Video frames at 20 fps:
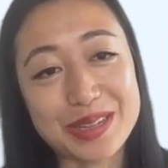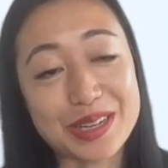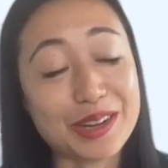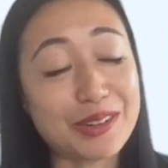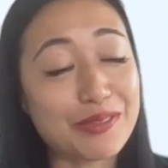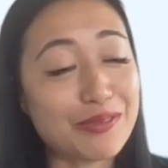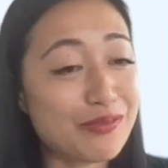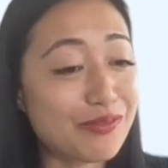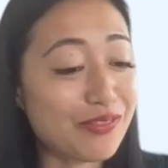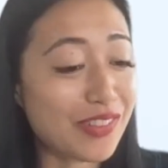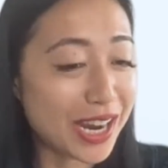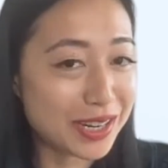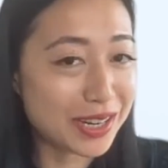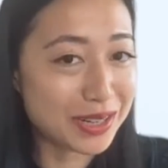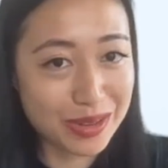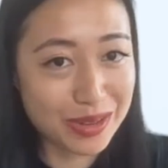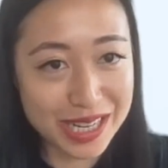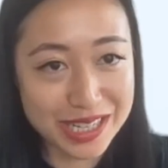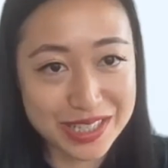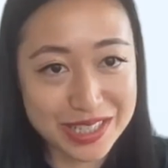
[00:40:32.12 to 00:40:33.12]
your
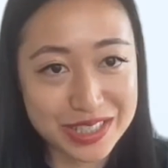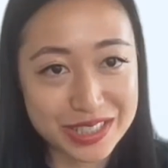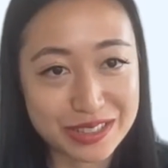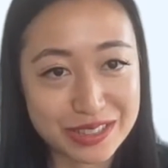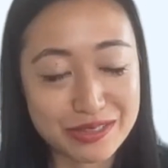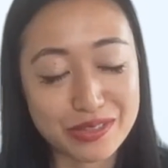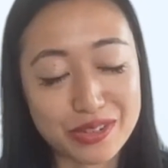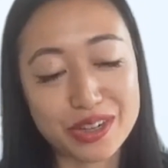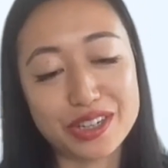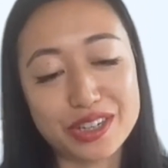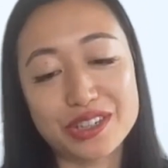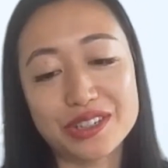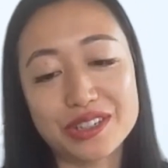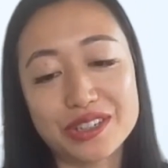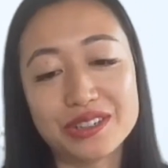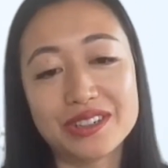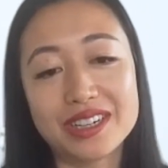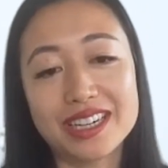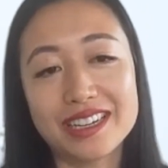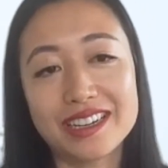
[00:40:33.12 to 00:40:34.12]
final question for
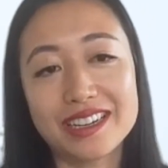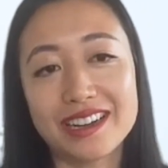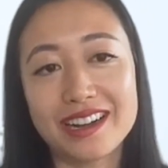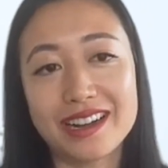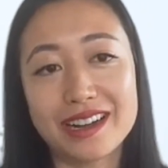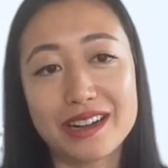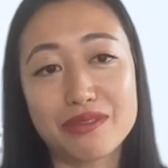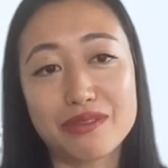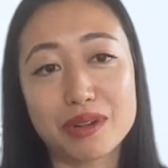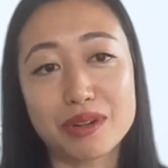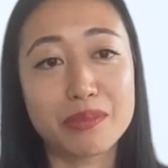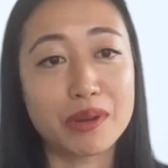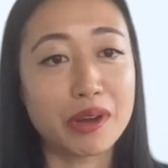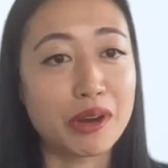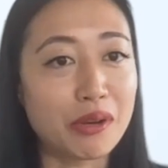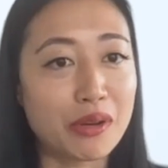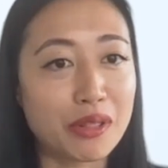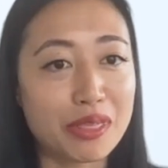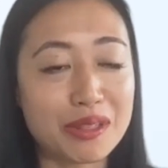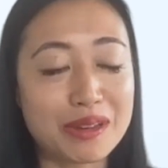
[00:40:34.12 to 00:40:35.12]
you, for
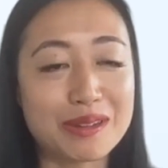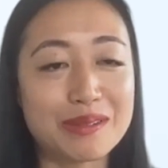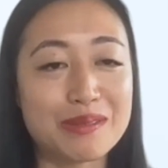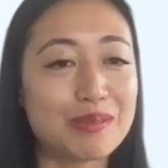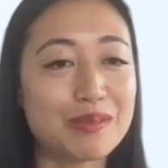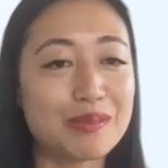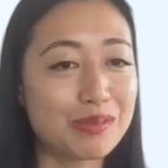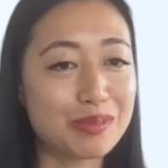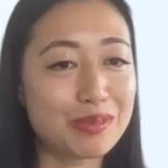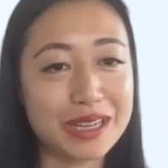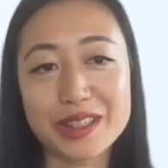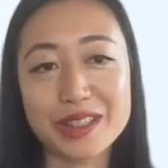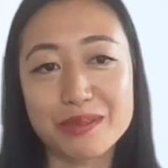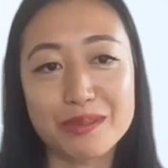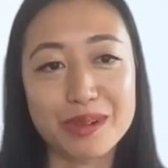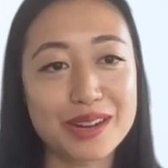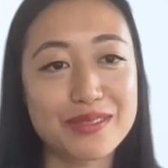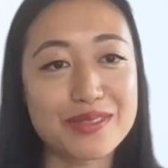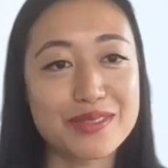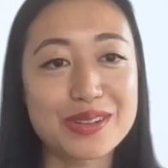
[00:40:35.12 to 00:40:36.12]
both, and either
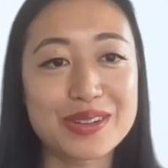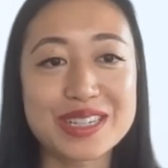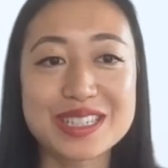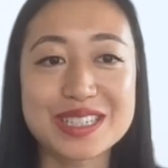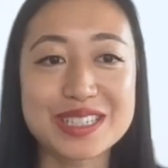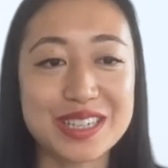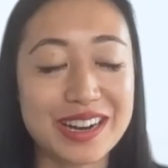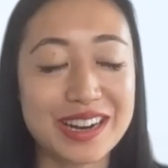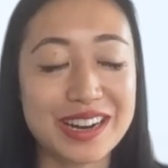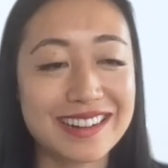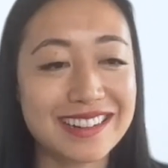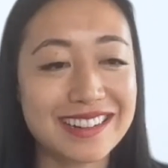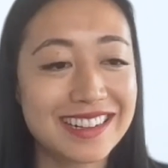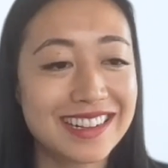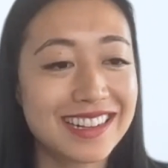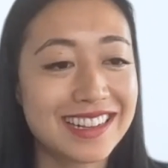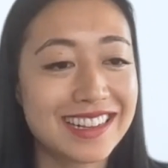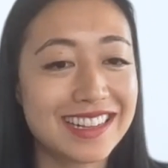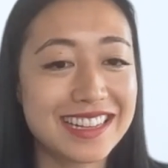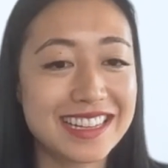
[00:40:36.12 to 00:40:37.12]
one of you can start,
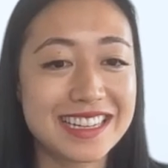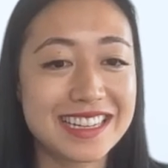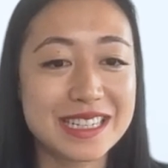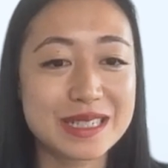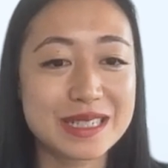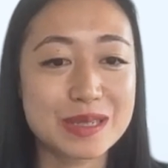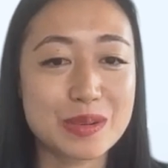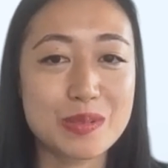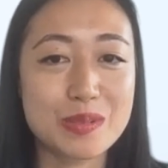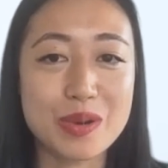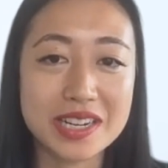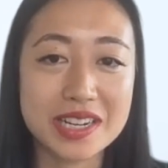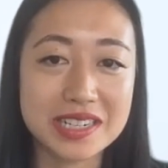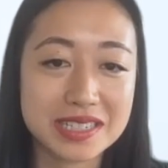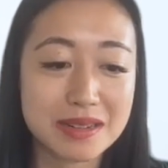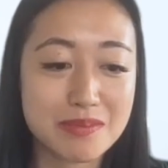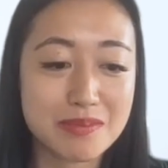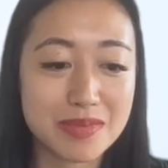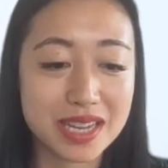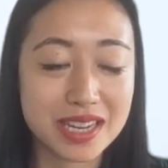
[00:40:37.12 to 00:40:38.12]
is what
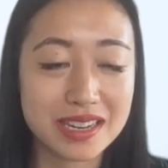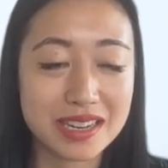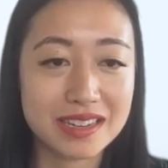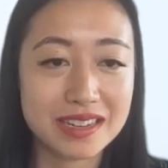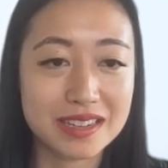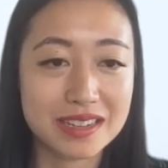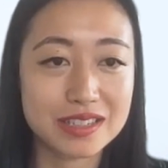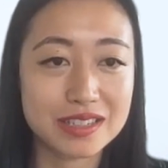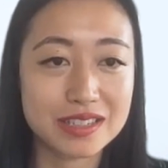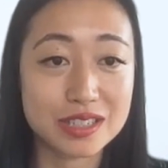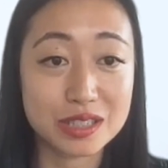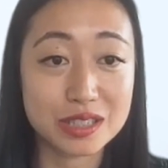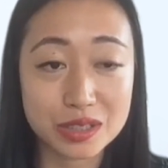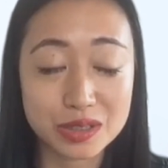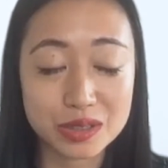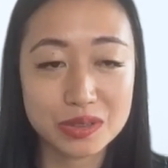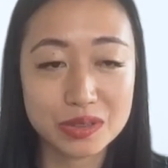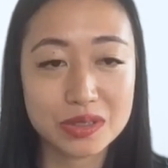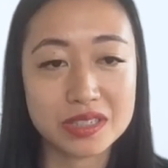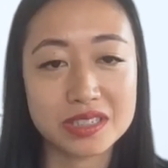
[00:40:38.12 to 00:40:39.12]
does it mean to
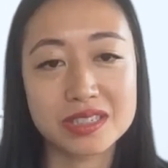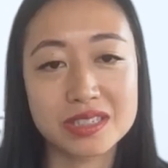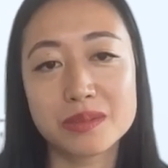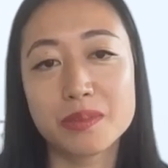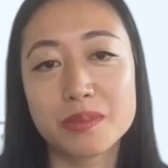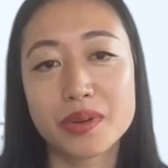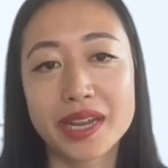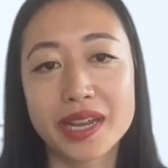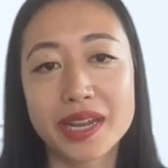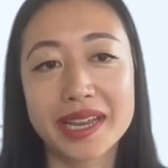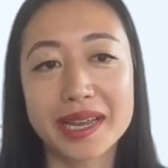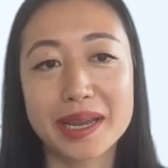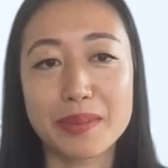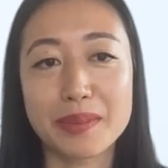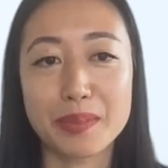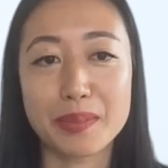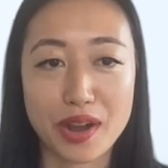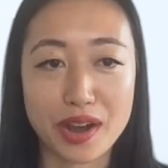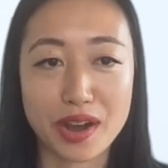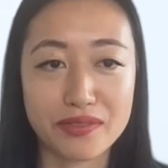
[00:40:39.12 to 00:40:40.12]
you to bring
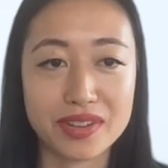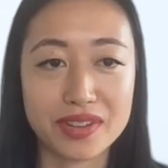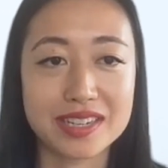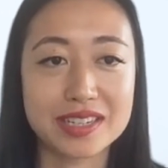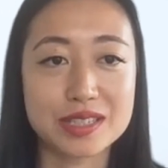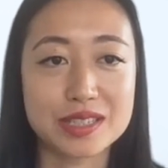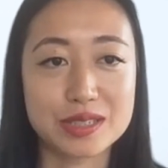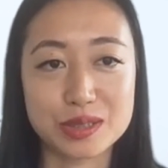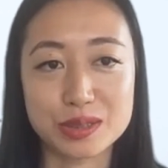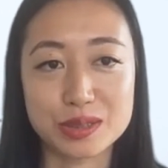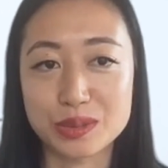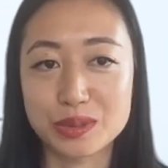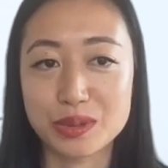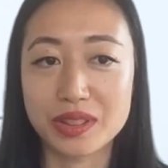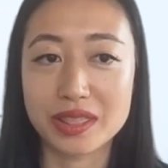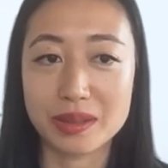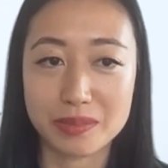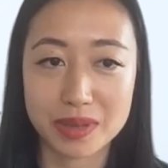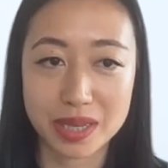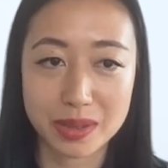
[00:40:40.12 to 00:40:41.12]
profit
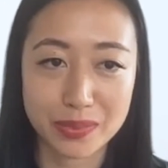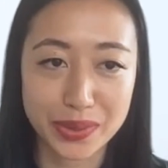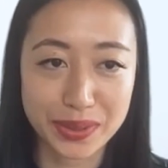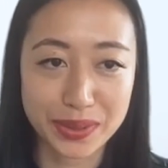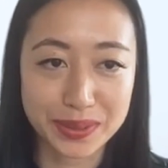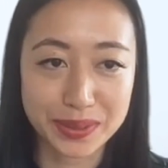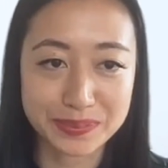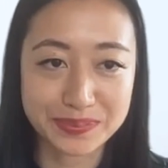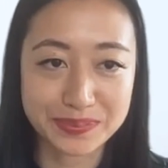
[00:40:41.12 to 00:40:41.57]
to the people?